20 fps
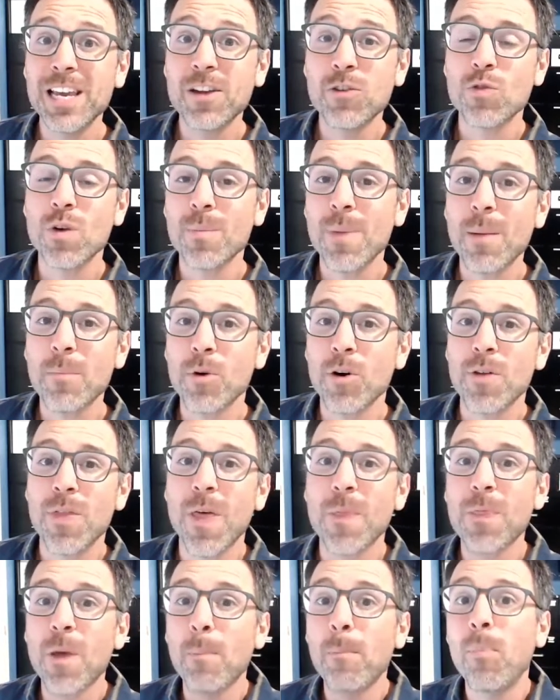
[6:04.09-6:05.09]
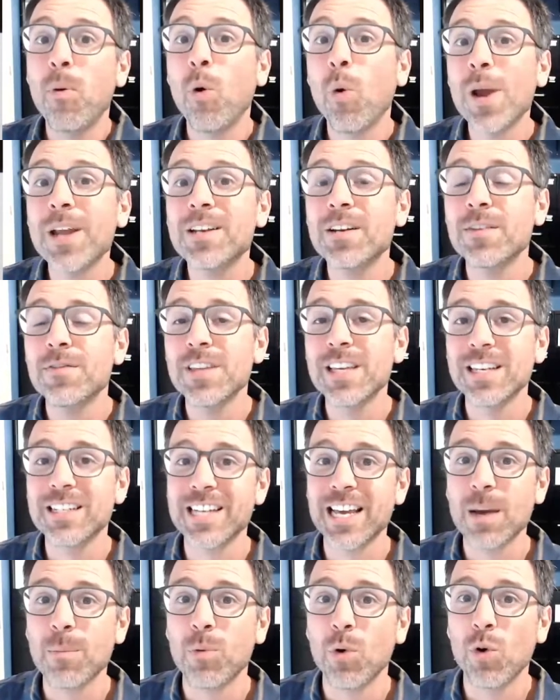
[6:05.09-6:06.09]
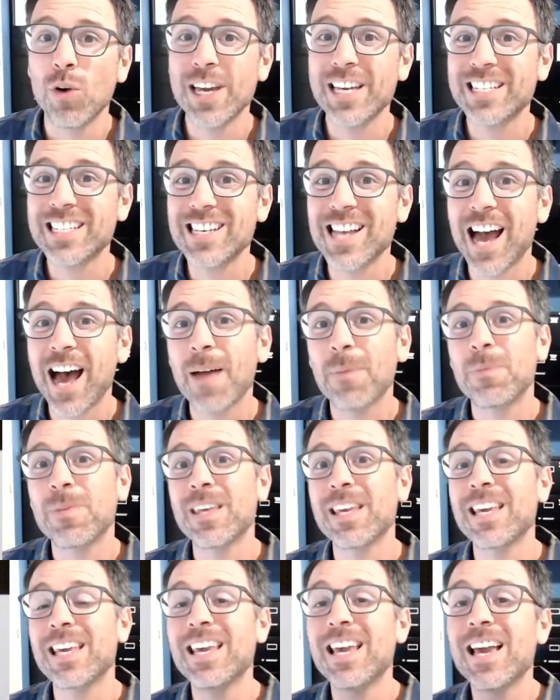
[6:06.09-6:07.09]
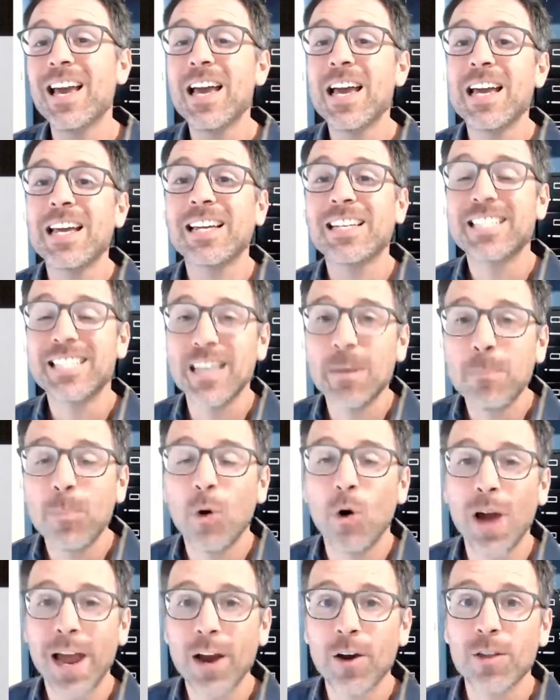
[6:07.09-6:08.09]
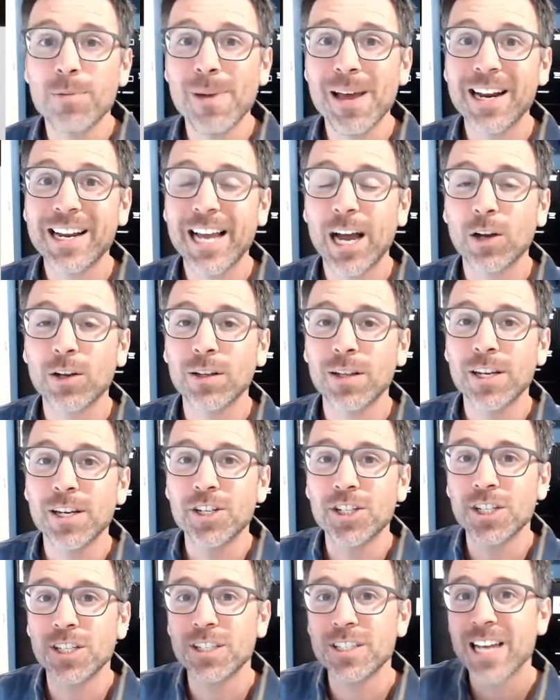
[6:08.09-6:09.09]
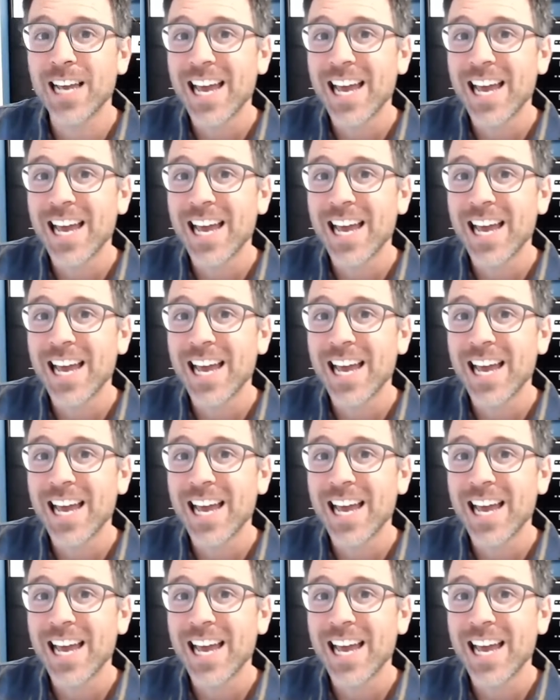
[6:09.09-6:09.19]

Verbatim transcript: Remember that the point of the example is not the simple arithmetic calculations.